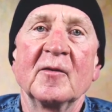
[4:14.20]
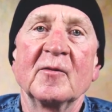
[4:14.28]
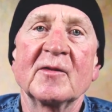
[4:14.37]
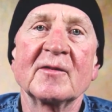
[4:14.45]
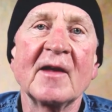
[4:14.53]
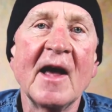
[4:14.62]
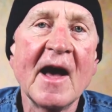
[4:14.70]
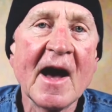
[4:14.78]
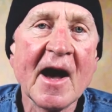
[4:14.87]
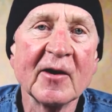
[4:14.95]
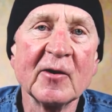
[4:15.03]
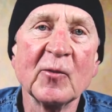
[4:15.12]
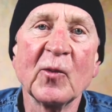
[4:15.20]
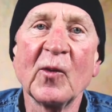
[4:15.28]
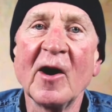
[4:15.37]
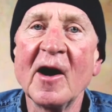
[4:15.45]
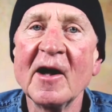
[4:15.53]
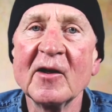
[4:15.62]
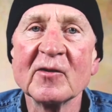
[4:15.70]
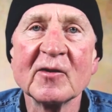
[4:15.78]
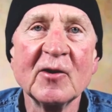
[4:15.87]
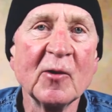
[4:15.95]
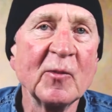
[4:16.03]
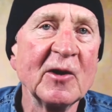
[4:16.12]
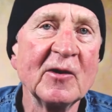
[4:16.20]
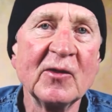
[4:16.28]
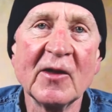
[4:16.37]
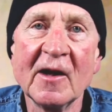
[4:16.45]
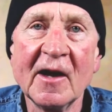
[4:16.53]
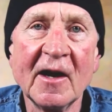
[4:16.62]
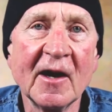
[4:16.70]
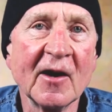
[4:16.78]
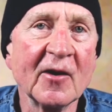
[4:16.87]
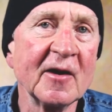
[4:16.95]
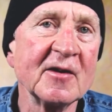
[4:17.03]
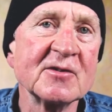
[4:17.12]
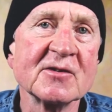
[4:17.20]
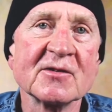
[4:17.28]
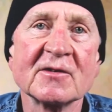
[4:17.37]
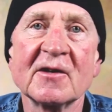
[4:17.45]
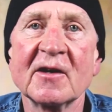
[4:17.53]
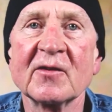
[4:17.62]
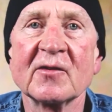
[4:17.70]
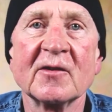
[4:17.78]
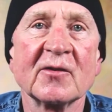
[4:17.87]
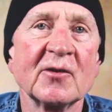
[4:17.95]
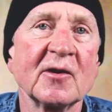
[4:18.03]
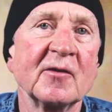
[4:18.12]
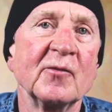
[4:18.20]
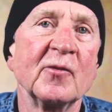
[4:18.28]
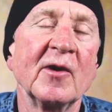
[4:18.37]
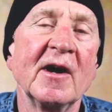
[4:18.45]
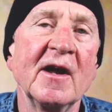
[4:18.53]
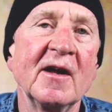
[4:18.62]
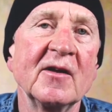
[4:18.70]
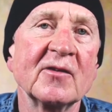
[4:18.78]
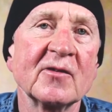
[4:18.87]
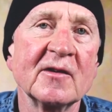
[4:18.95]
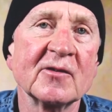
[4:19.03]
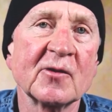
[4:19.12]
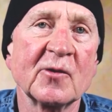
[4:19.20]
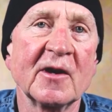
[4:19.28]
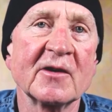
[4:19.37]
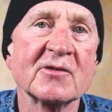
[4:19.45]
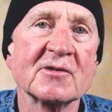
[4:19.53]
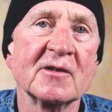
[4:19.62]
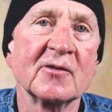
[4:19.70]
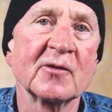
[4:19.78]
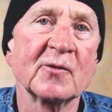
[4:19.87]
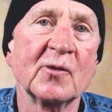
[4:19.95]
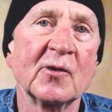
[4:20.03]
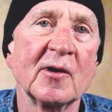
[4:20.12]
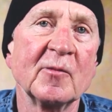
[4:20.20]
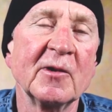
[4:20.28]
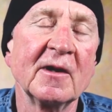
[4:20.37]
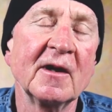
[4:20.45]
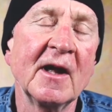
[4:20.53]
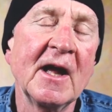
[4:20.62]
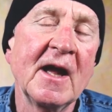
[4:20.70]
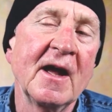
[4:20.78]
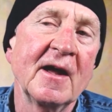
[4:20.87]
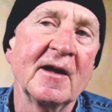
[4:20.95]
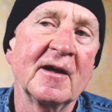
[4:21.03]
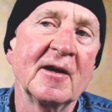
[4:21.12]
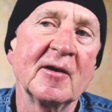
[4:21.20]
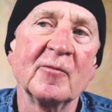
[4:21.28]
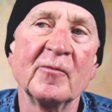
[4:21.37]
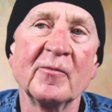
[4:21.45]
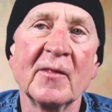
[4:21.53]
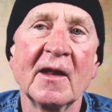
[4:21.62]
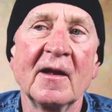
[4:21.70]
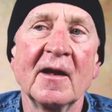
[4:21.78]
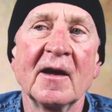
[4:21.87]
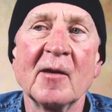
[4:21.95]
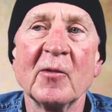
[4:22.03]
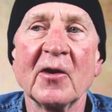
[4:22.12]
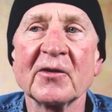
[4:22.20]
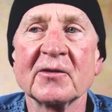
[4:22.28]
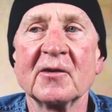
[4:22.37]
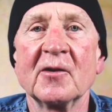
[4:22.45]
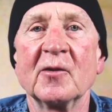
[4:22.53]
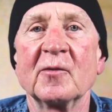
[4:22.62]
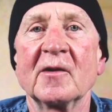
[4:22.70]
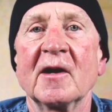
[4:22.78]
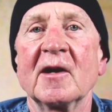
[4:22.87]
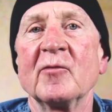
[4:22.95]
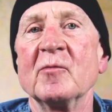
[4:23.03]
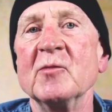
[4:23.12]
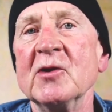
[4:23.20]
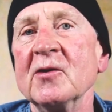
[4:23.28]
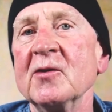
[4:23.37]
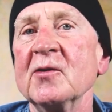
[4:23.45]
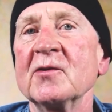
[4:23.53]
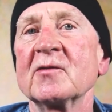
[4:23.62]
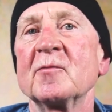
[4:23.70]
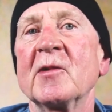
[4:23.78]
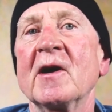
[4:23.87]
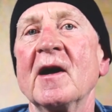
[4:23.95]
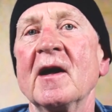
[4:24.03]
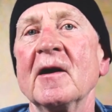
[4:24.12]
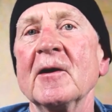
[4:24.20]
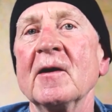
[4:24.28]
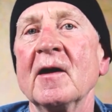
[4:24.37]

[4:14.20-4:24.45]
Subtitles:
sad, and why is nobody there? And it just starts to sort of raise these questions for me. I'm also kind of amused by